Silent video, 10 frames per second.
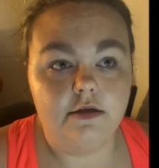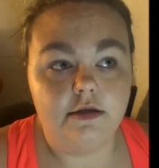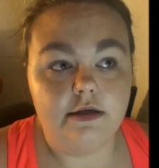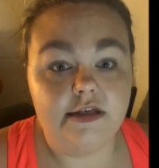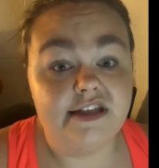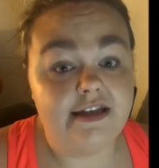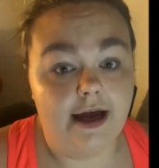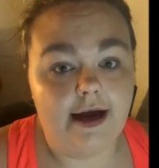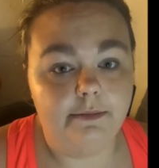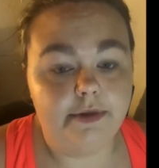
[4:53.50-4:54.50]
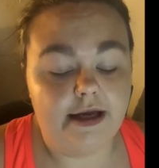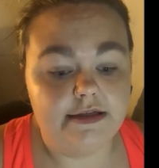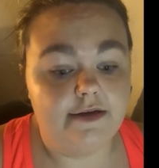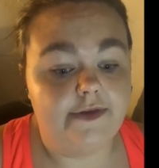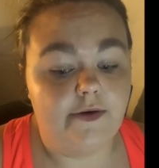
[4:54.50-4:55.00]
stop, as
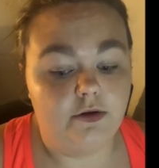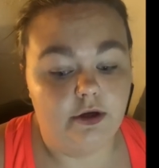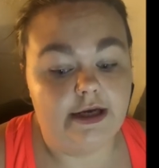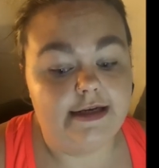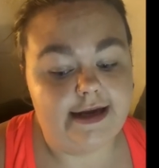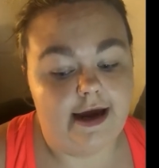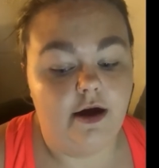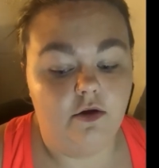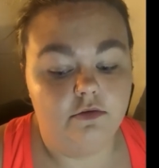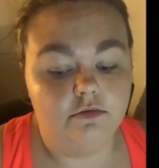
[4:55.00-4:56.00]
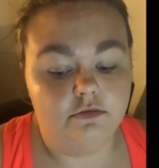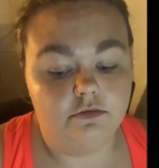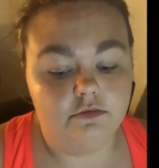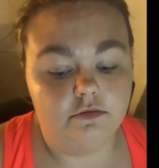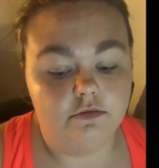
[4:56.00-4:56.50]
if they were looking down
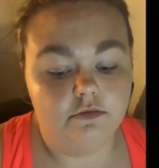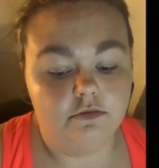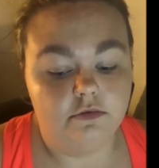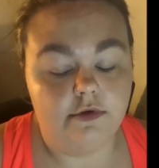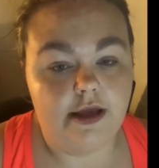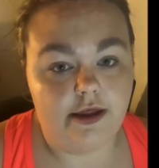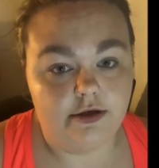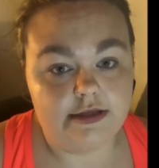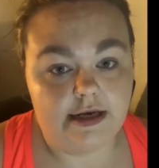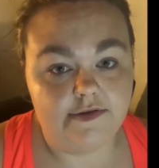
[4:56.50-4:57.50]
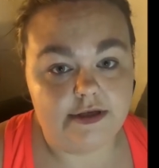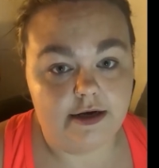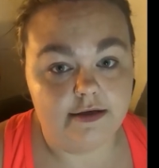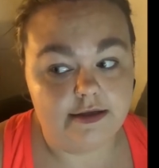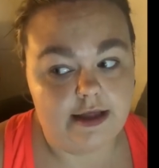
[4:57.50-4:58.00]
the other set of
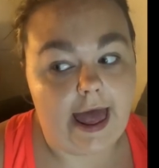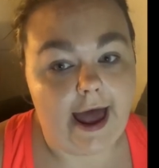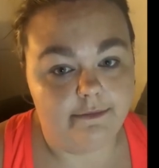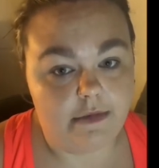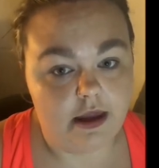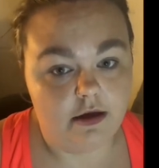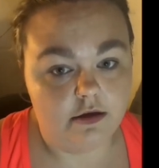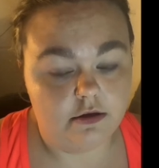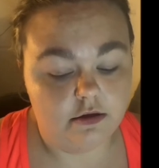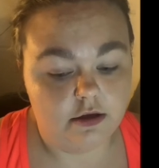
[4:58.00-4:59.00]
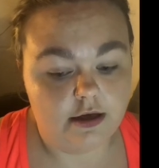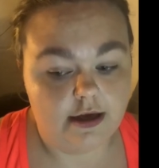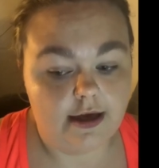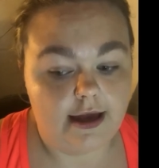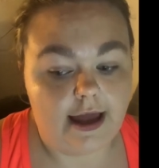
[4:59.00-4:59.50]
stairs at me,
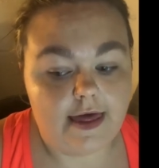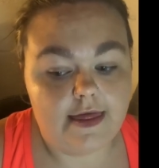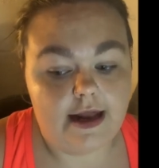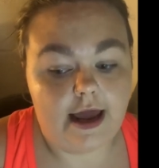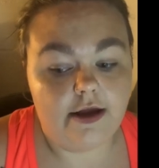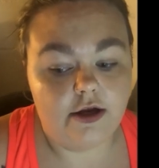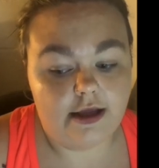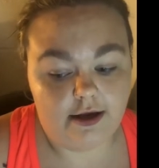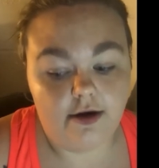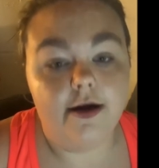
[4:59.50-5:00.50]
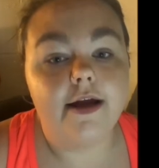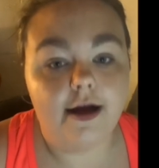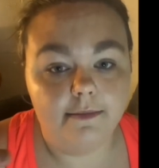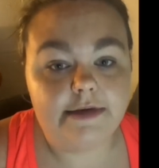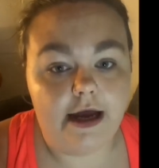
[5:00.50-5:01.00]
and then I could hear it
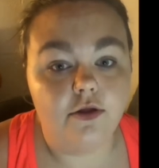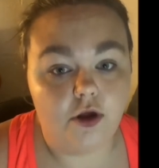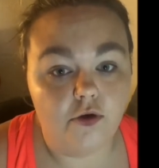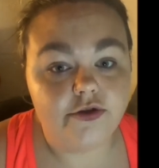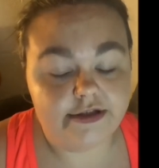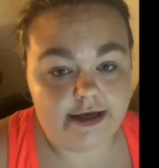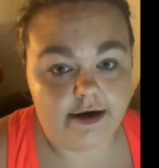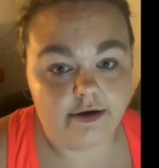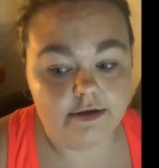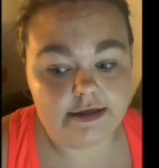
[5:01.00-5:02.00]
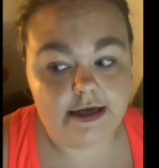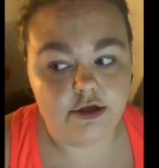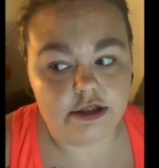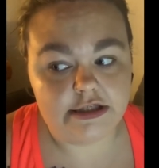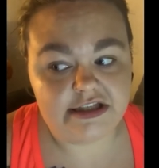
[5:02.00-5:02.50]
come down those stairs and
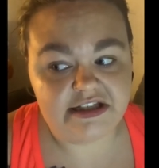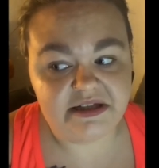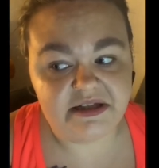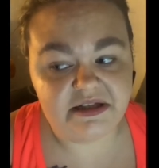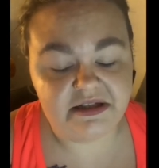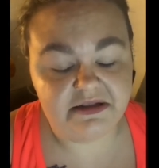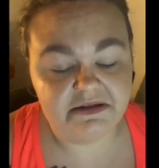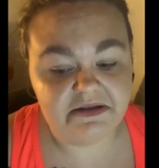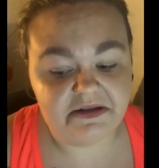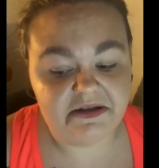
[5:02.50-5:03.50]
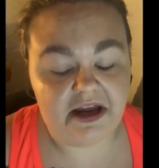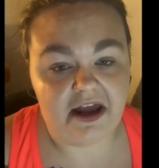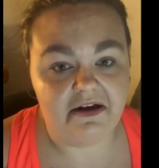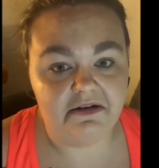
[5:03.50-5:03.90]
just stand.